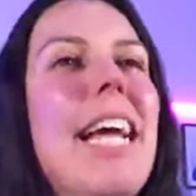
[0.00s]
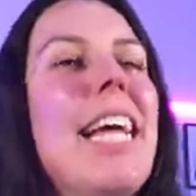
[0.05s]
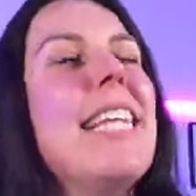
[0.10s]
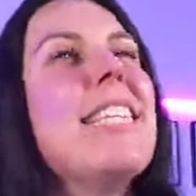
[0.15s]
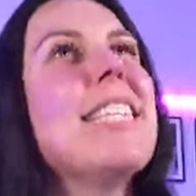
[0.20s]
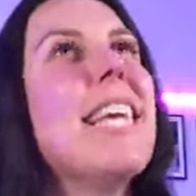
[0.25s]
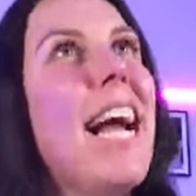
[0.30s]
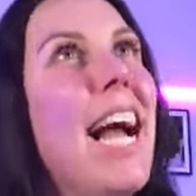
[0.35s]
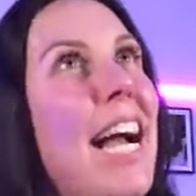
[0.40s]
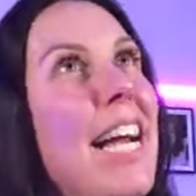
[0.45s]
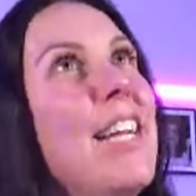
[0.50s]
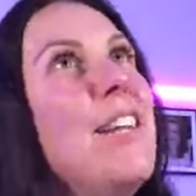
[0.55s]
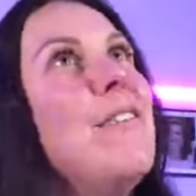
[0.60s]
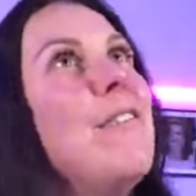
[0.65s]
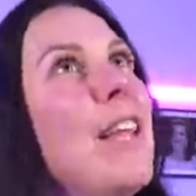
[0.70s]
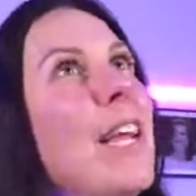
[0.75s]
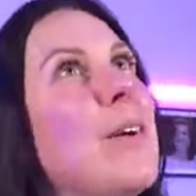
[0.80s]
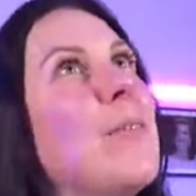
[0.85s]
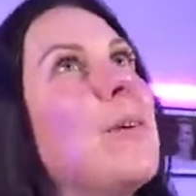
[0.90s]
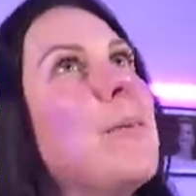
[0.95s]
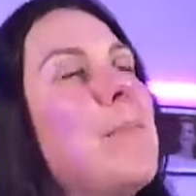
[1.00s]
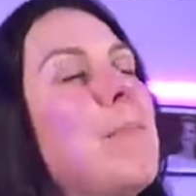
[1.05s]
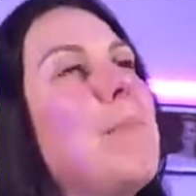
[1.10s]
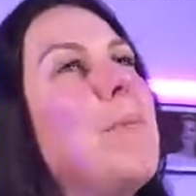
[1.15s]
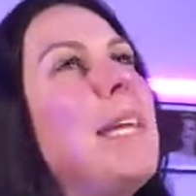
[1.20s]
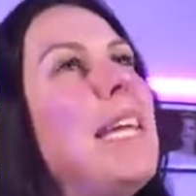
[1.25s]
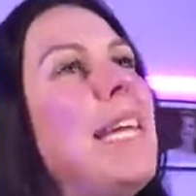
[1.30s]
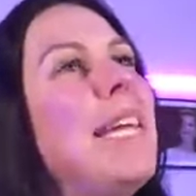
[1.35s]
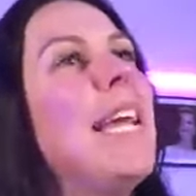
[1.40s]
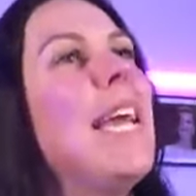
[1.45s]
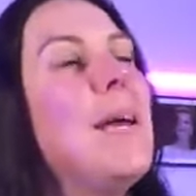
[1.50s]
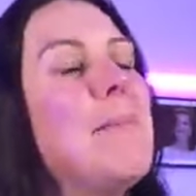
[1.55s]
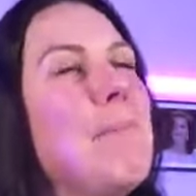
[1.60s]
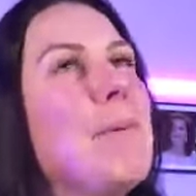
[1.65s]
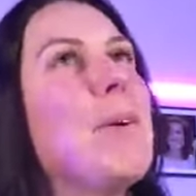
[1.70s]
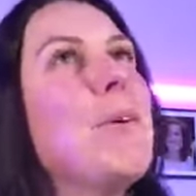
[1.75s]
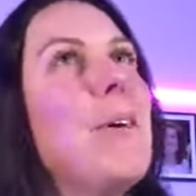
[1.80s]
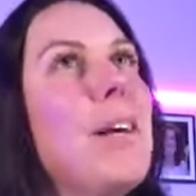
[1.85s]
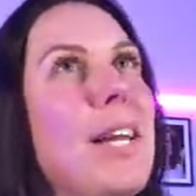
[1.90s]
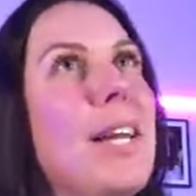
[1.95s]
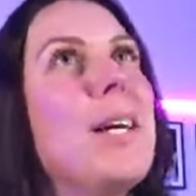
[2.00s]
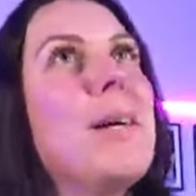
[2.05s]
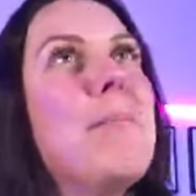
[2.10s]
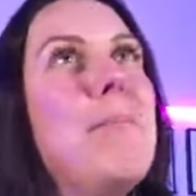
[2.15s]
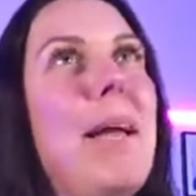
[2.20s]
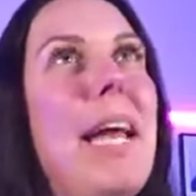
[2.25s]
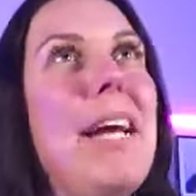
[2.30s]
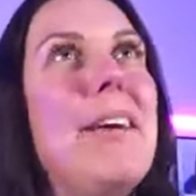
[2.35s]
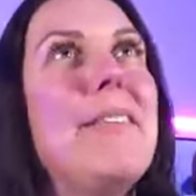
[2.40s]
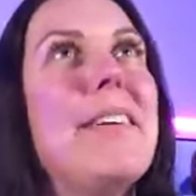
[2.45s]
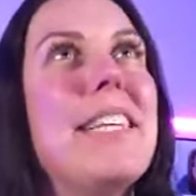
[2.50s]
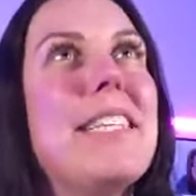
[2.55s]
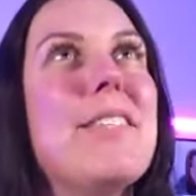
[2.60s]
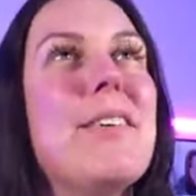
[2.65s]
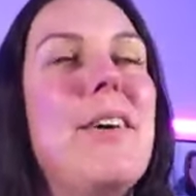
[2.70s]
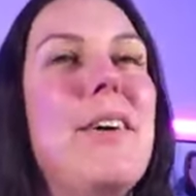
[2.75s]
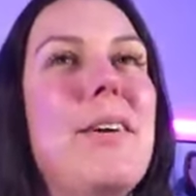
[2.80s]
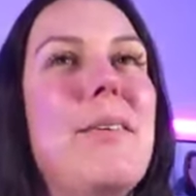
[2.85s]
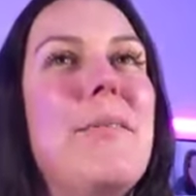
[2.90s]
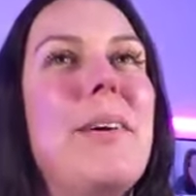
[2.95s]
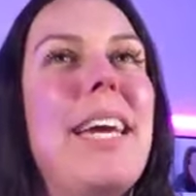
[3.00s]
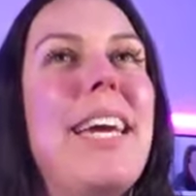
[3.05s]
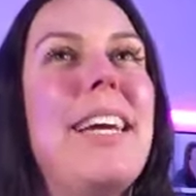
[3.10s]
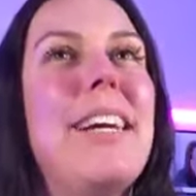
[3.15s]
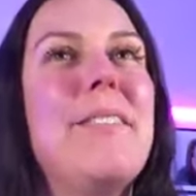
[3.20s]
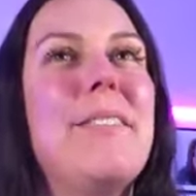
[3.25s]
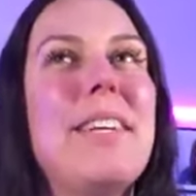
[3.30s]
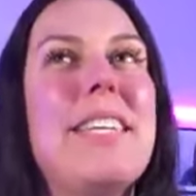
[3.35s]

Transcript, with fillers: It's kind of like we're being hypocritical parents, aren't we?